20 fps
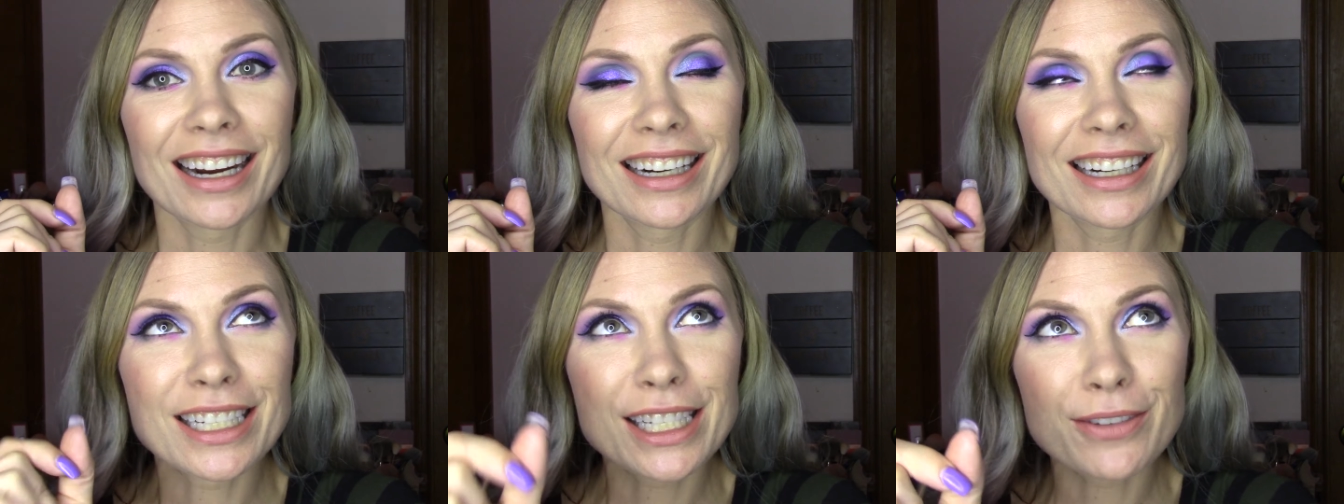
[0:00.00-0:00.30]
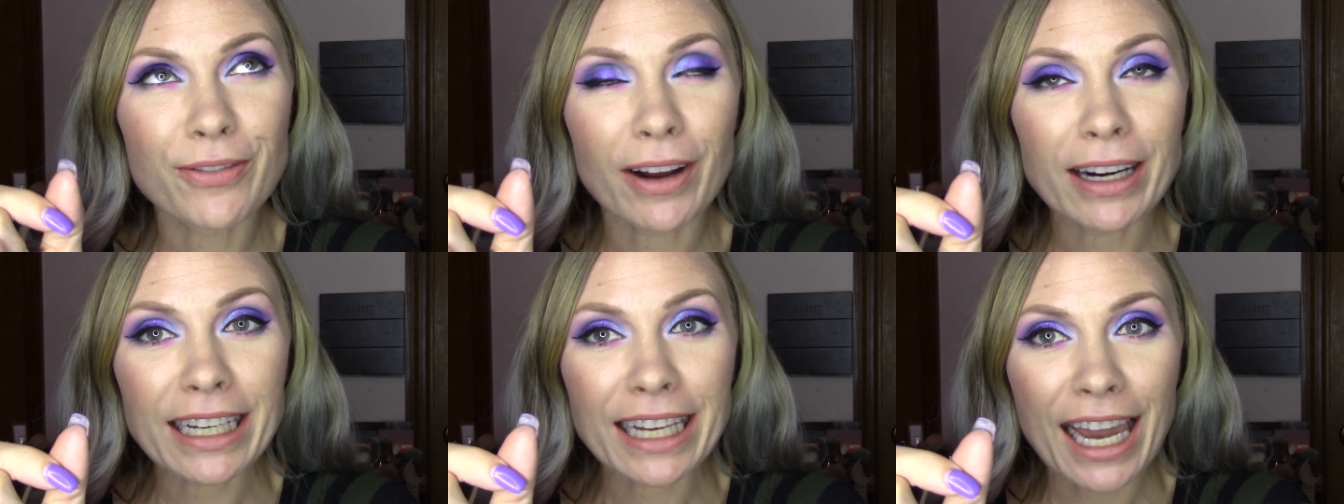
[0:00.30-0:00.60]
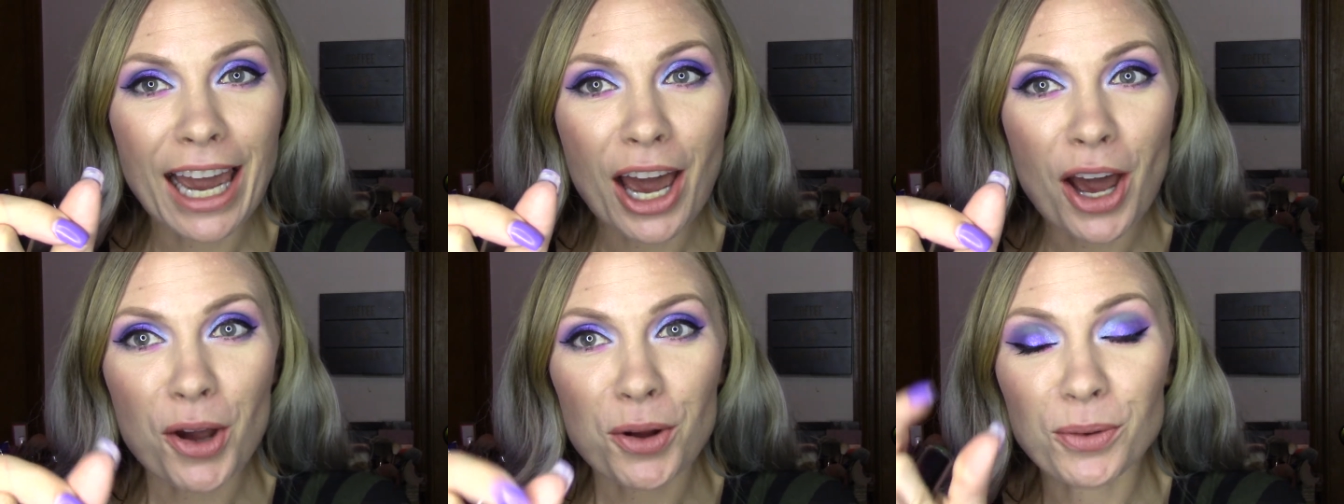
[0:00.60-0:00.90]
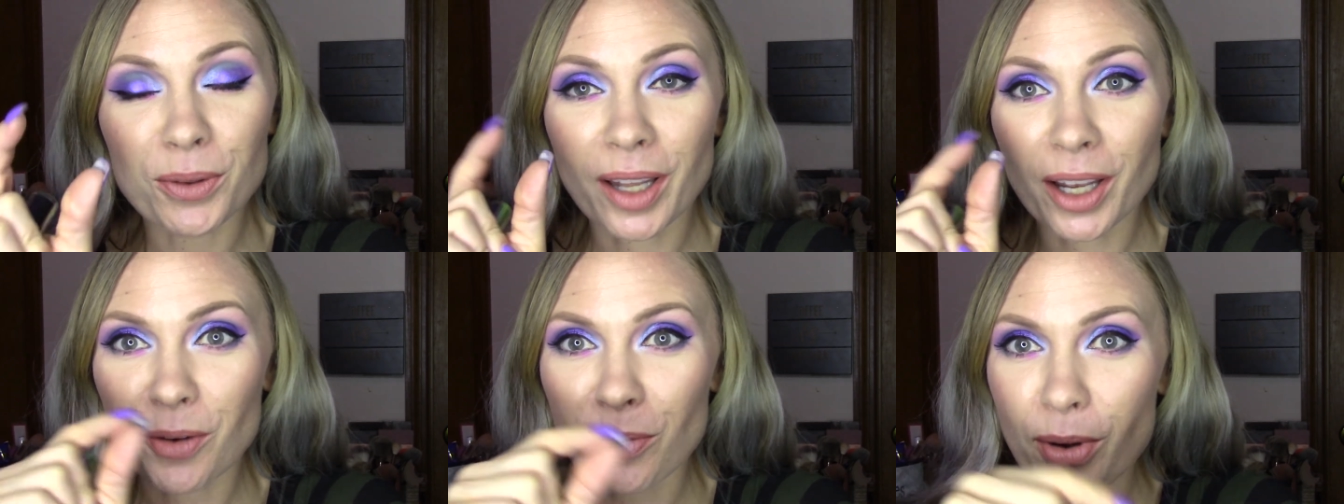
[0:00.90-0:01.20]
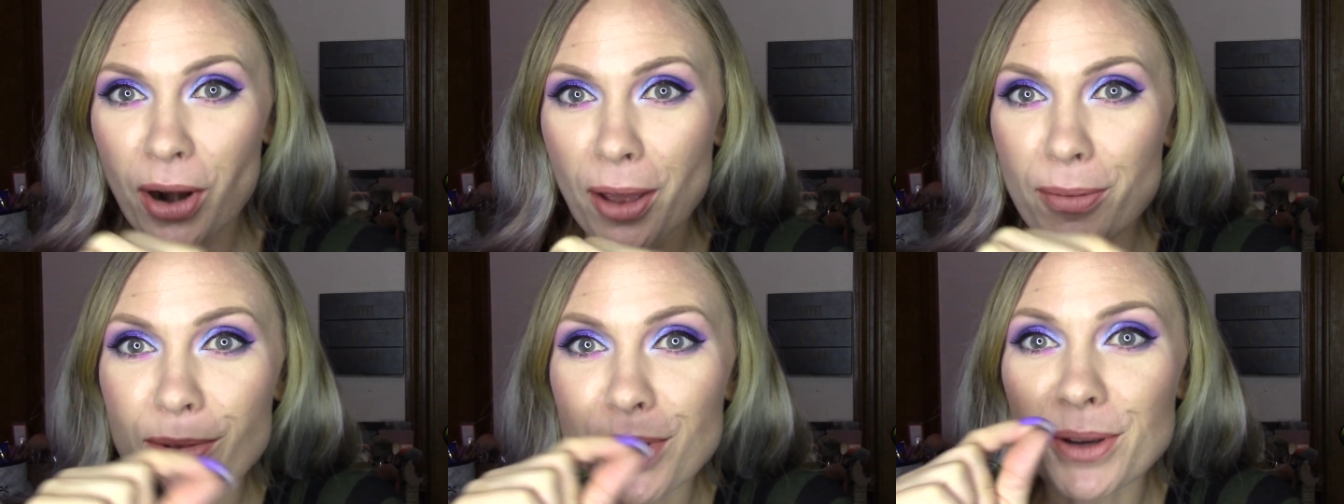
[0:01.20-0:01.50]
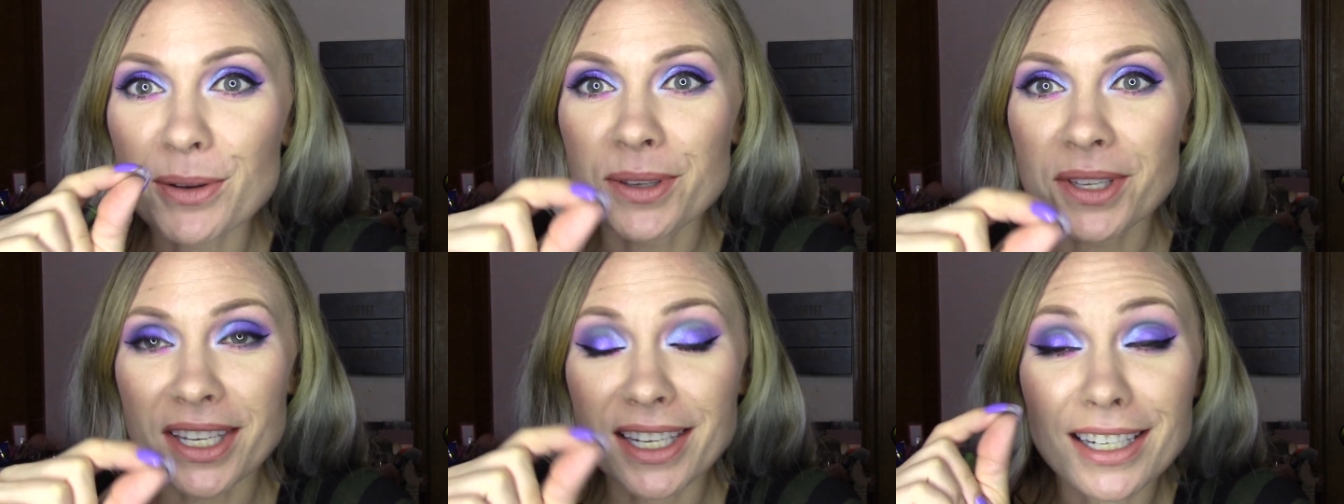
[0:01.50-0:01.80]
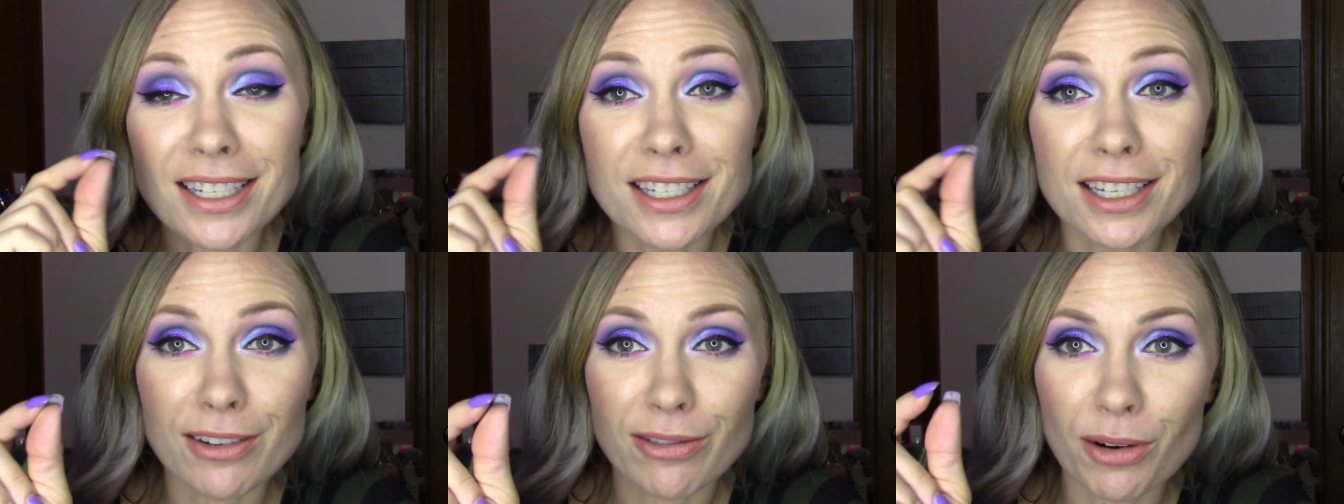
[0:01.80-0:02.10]
it's funny how, like, when I'm
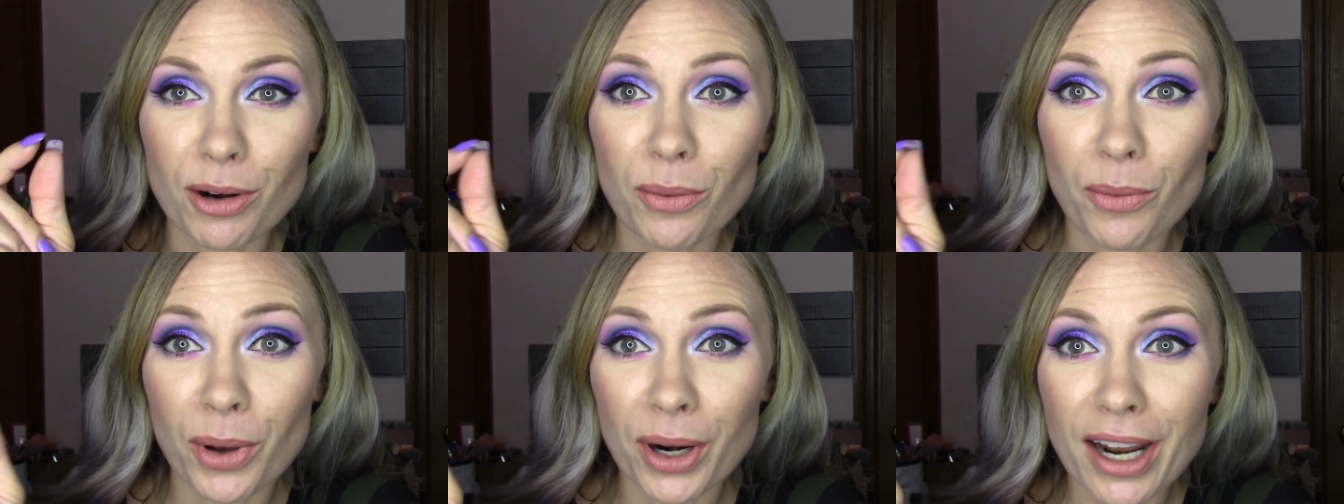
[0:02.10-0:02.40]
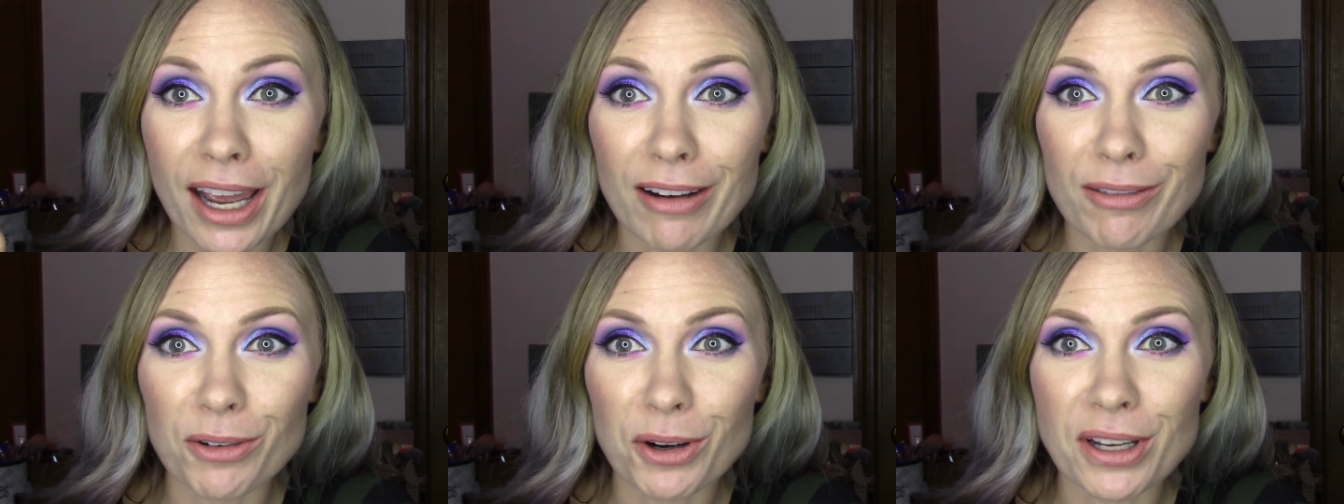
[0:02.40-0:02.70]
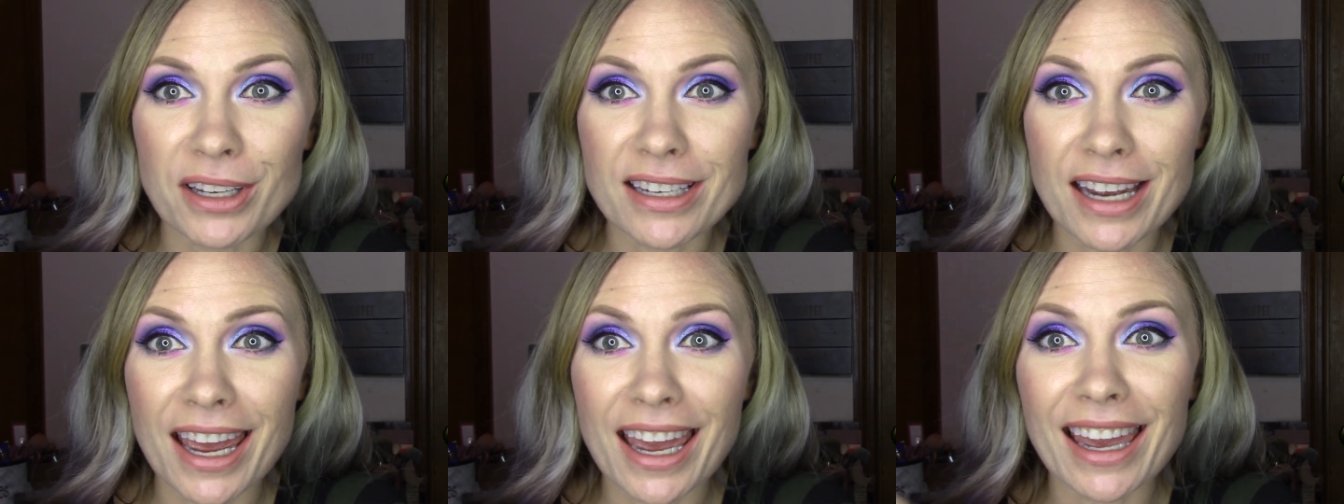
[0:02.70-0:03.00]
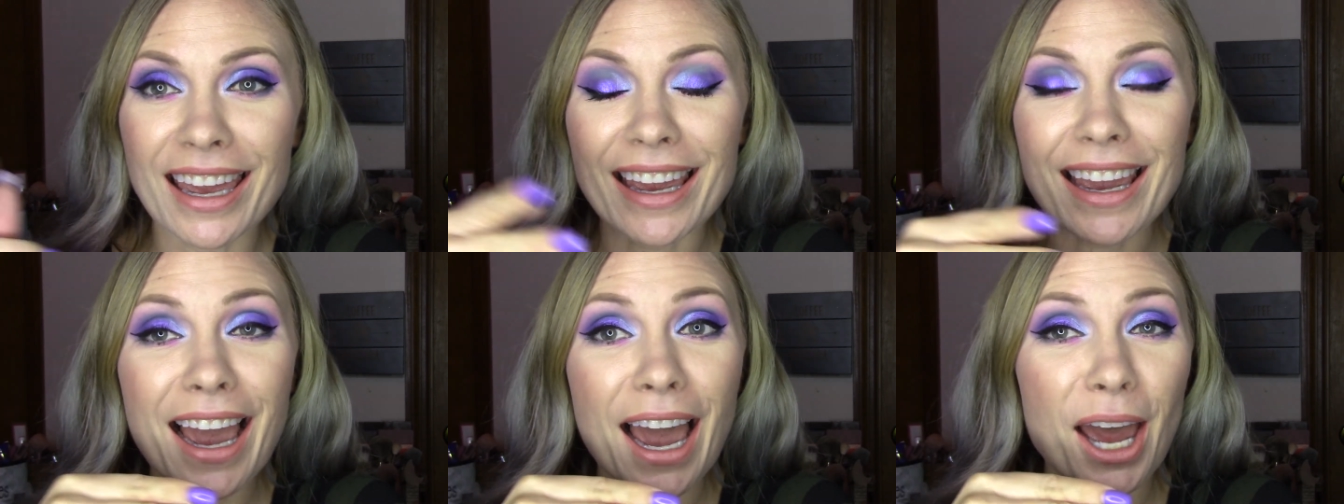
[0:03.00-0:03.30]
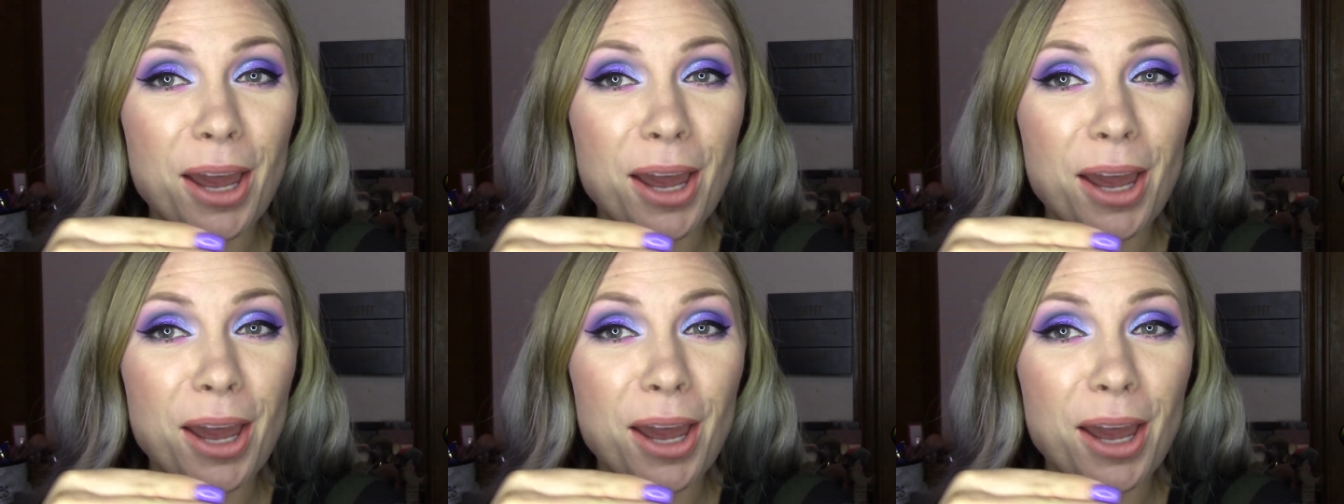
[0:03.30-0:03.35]
using a different one every day,